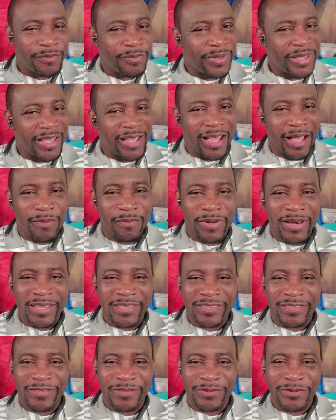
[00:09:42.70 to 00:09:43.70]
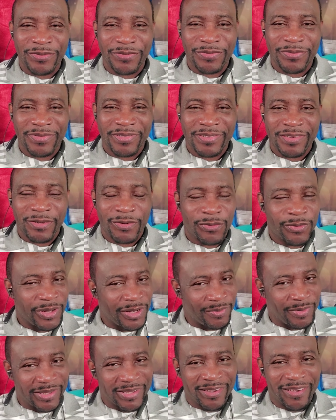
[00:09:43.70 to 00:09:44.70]
May God bless you. We'll
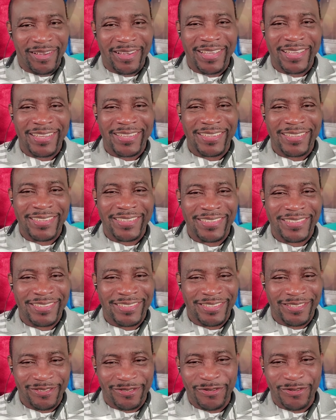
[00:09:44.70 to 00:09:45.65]
be talking. See you